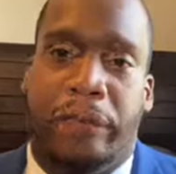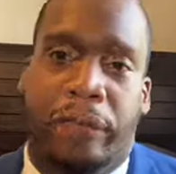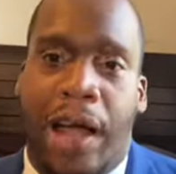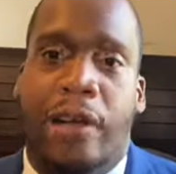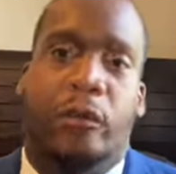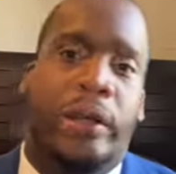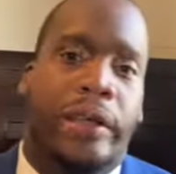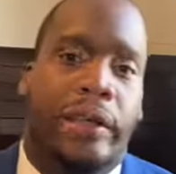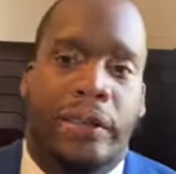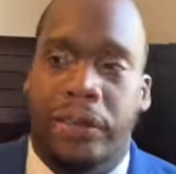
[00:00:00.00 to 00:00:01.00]
fly on the
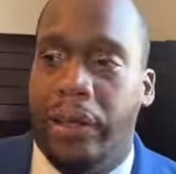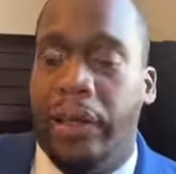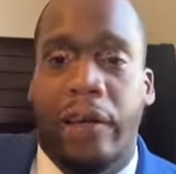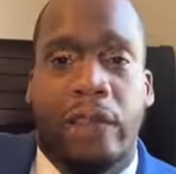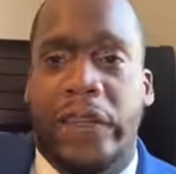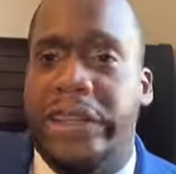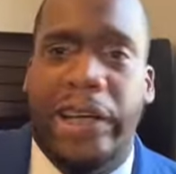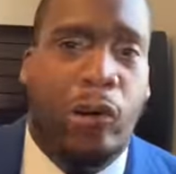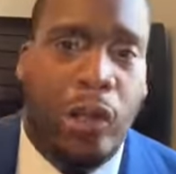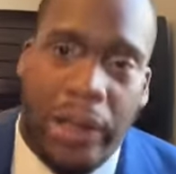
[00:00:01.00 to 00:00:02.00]
weekends. Forget
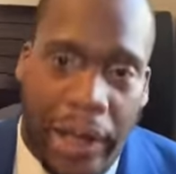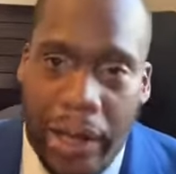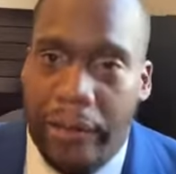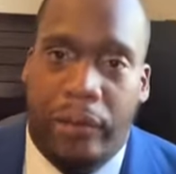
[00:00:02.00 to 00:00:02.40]
all of that.